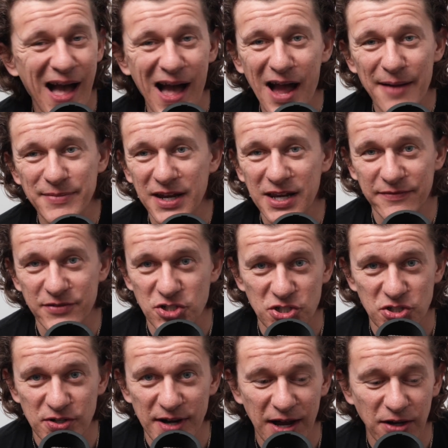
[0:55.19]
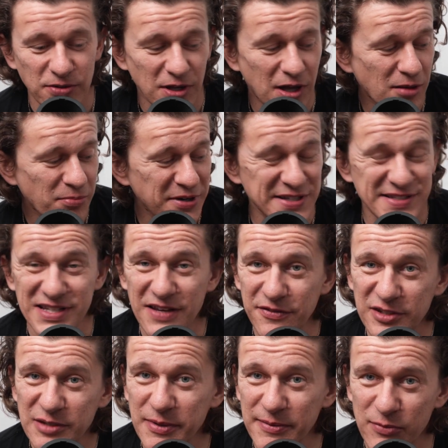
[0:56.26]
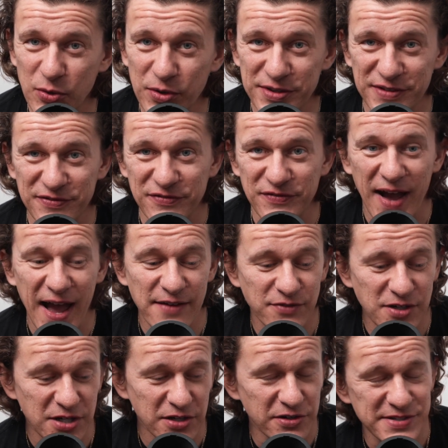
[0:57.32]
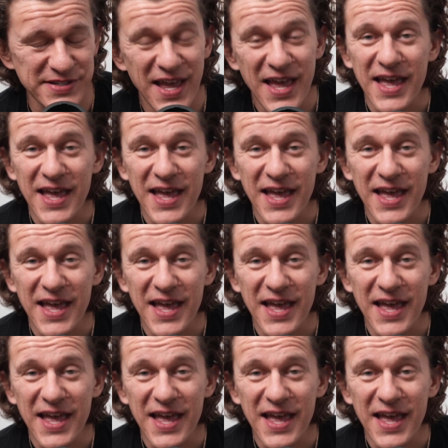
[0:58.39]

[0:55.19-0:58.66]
I'm not even sure how long, but it's definitely been more than 5 years.